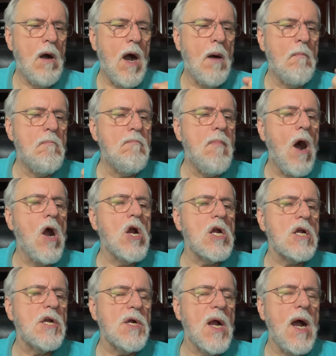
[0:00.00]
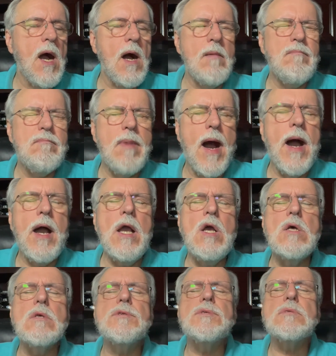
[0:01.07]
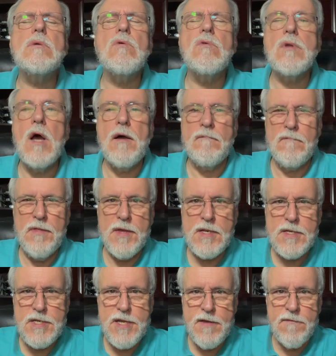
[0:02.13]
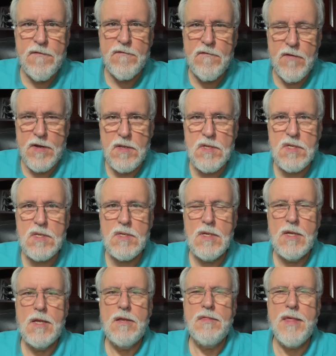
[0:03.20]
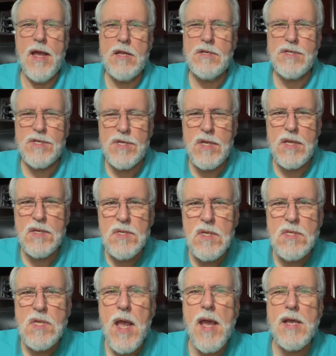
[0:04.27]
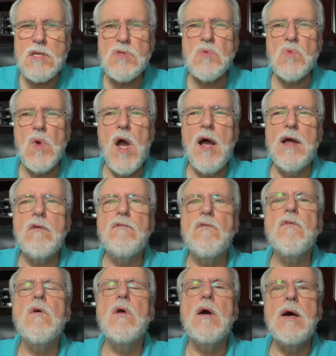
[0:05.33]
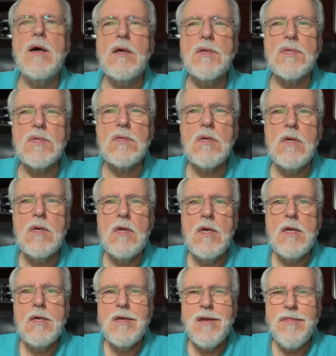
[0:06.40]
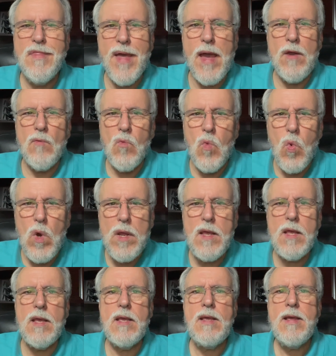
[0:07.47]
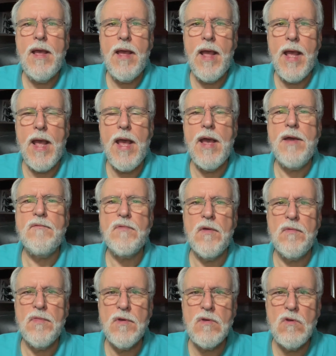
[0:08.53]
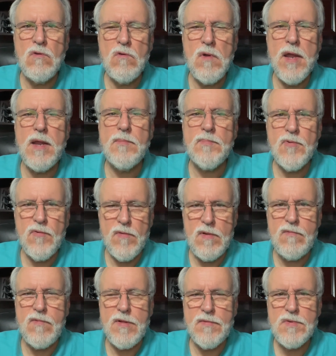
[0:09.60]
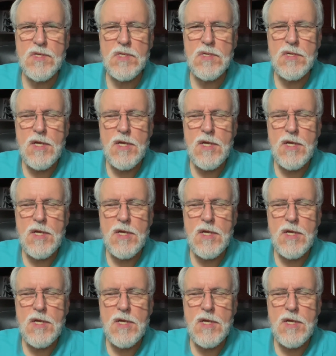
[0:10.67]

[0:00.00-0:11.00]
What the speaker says: marker, a milestone of the difference that Jesus has wrought for us, that we have the great privilege